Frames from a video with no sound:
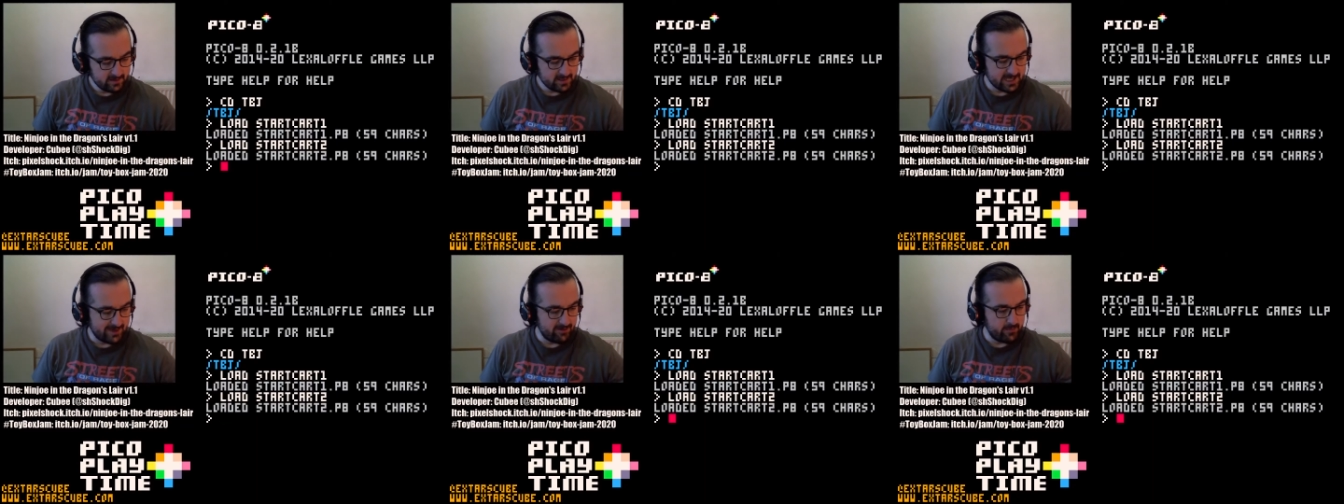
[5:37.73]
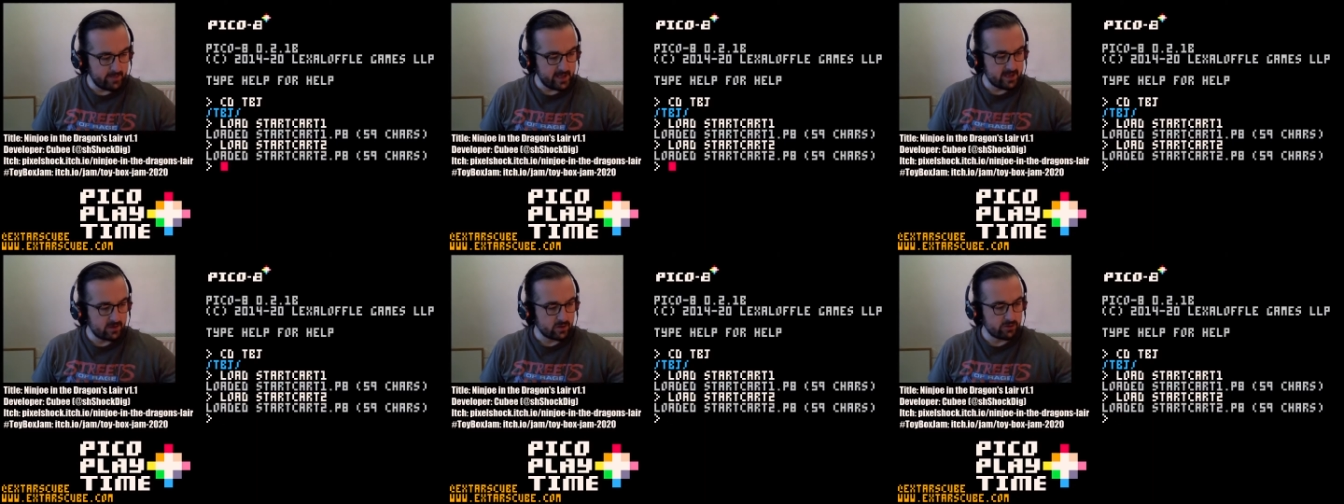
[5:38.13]

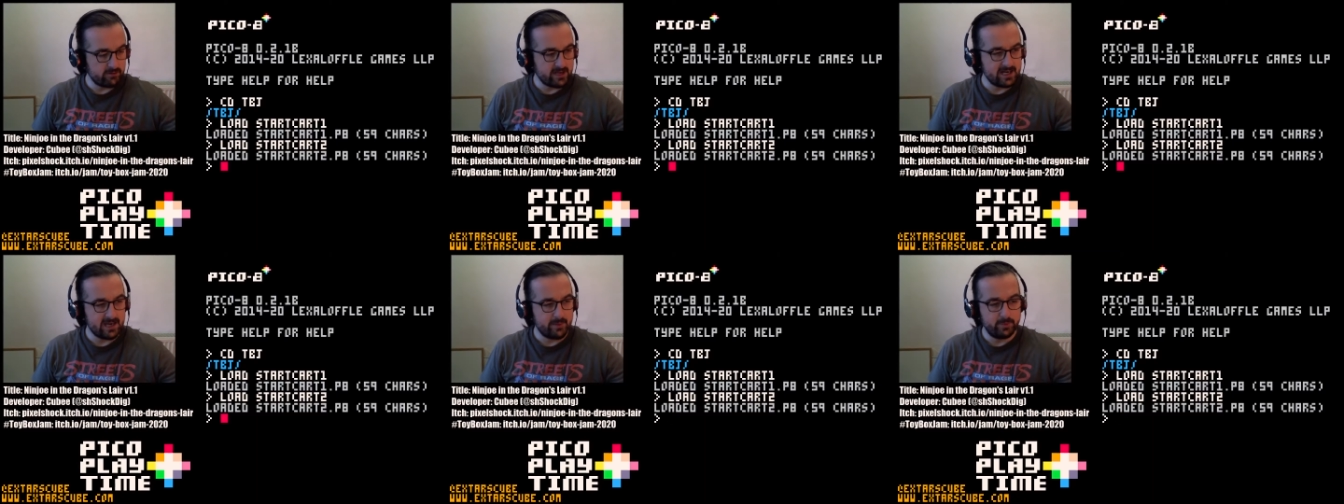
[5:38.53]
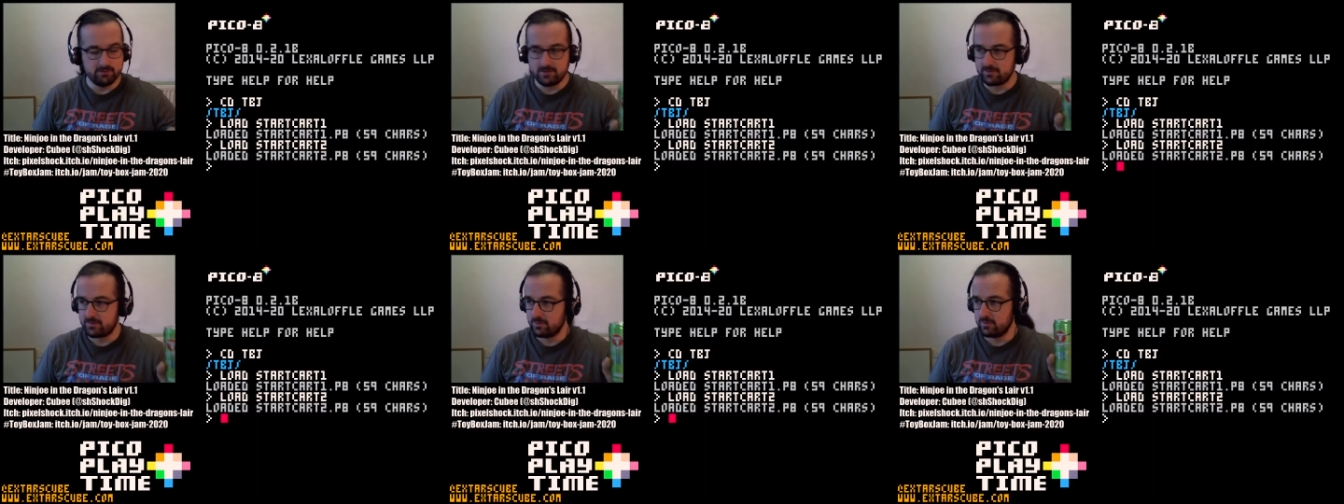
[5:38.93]
Carabao green
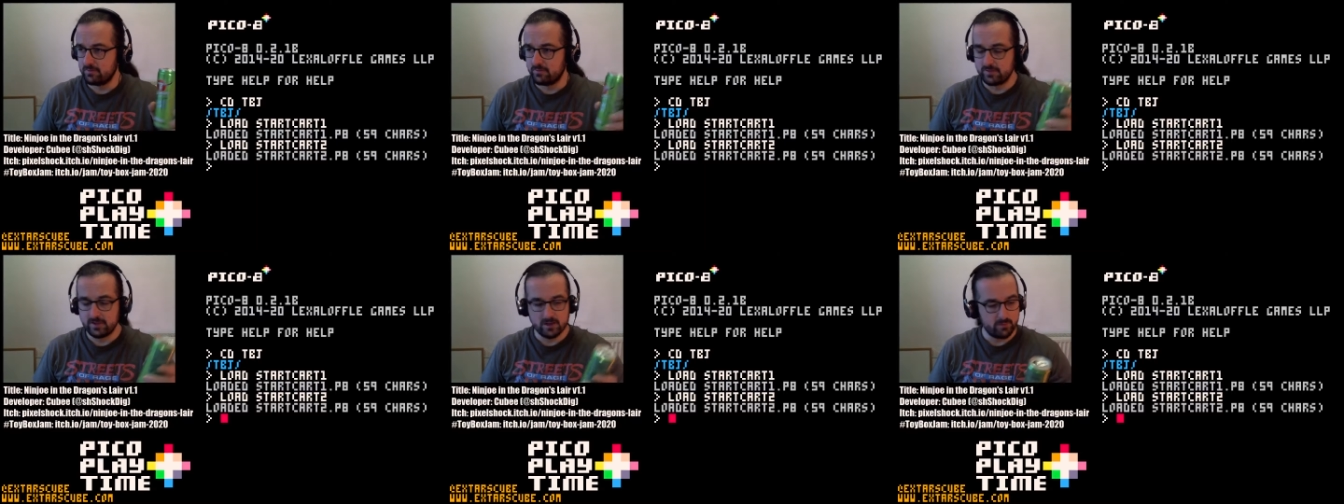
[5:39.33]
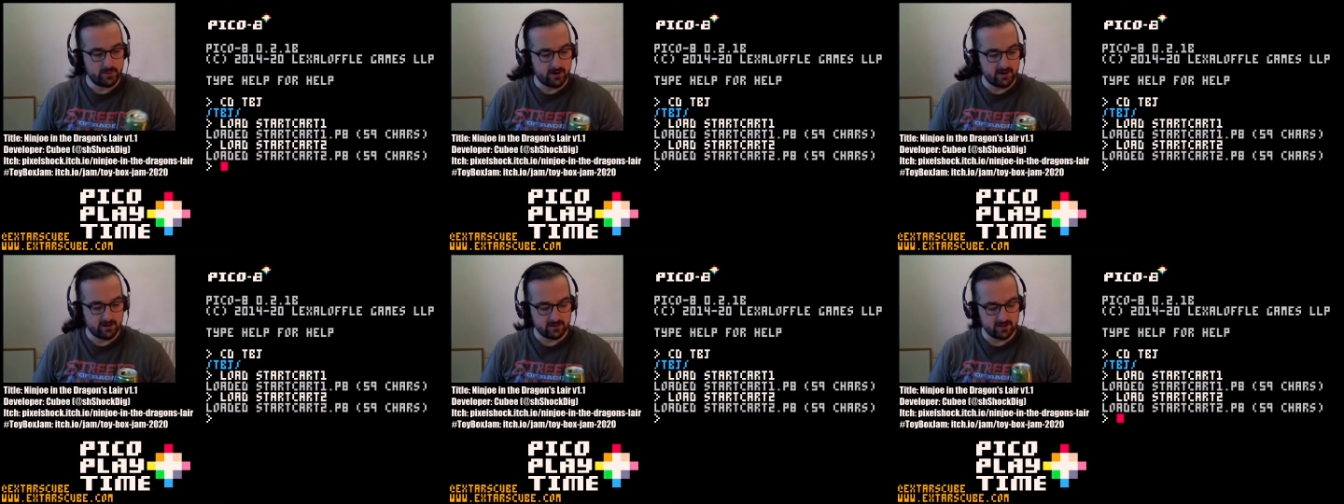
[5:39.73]
apple is the one for you
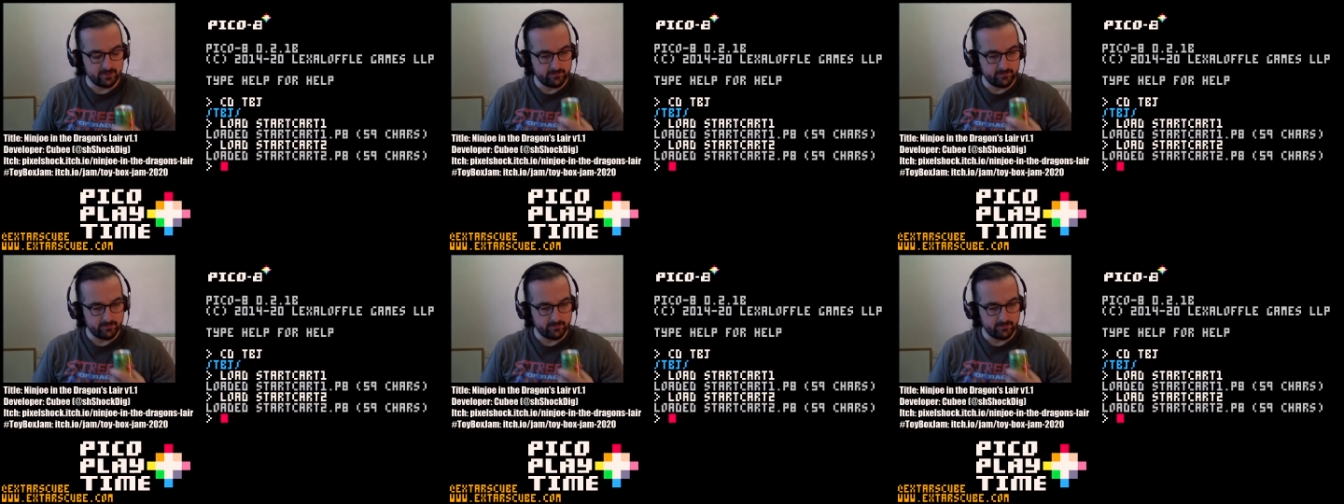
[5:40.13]
apparently.